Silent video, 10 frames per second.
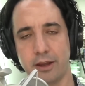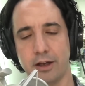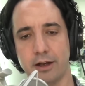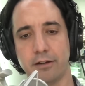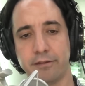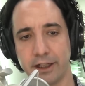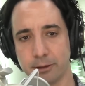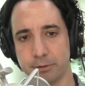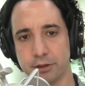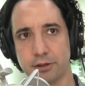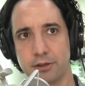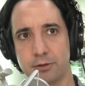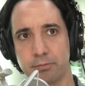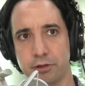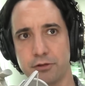uh, available
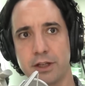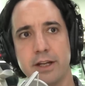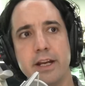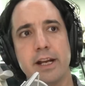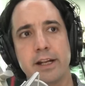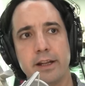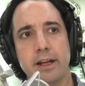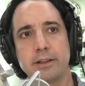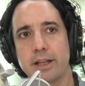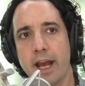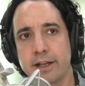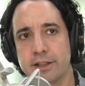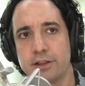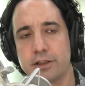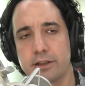to produce, it
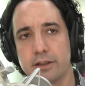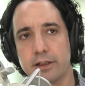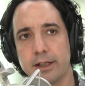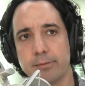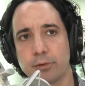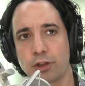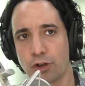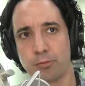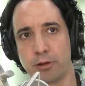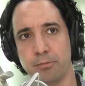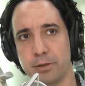hasn't um, curbed the.